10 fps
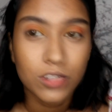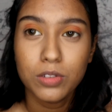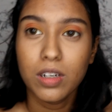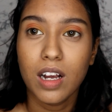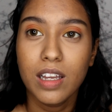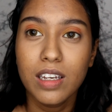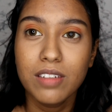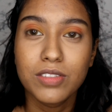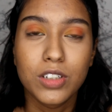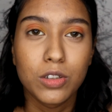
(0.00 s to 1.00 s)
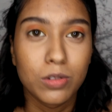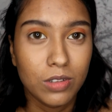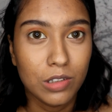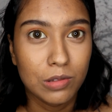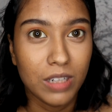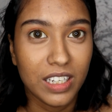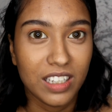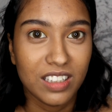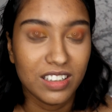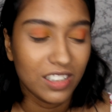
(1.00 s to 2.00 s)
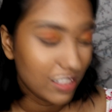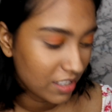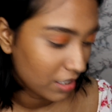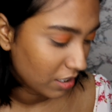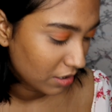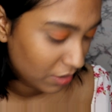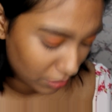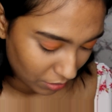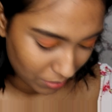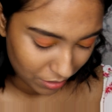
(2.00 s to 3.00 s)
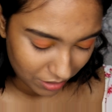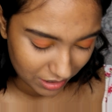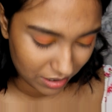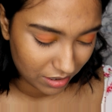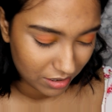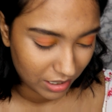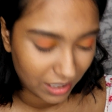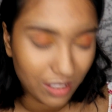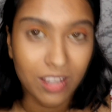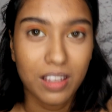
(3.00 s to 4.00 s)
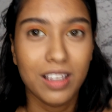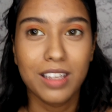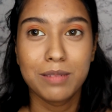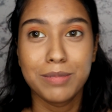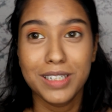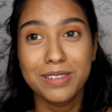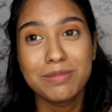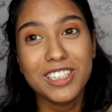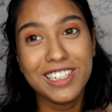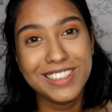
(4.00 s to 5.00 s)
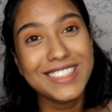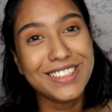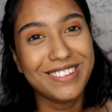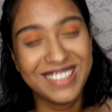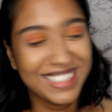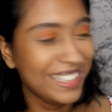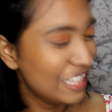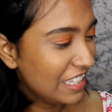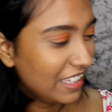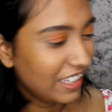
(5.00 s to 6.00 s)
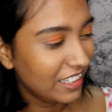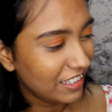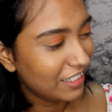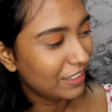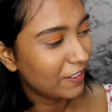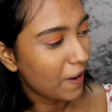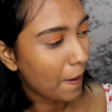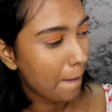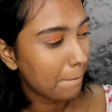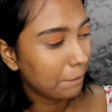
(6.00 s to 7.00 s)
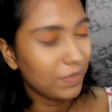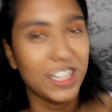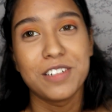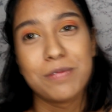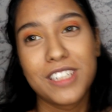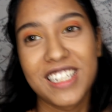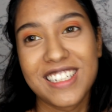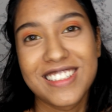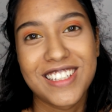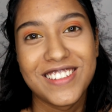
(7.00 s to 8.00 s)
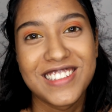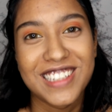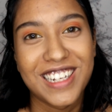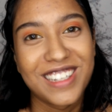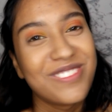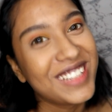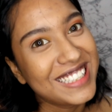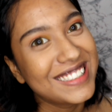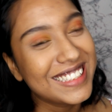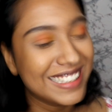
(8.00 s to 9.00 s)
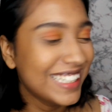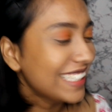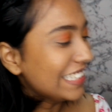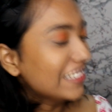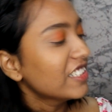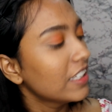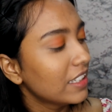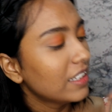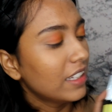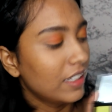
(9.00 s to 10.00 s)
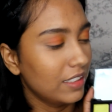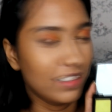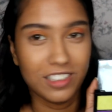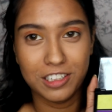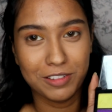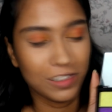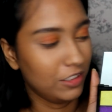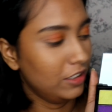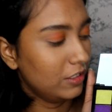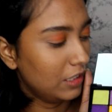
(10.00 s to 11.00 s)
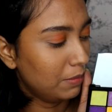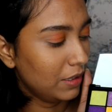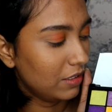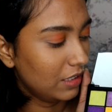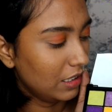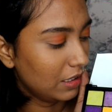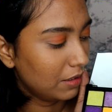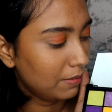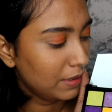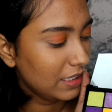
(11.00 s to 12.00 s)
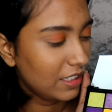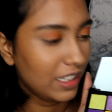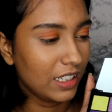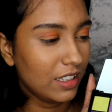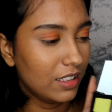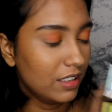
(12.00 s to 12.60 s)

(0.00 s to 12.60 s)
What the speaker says: Dude, I have no clue why it's so noisy today, but I'm really sorry. And now I hope you can excuse that, please. Thank you. And we're going to dip into the pink shade.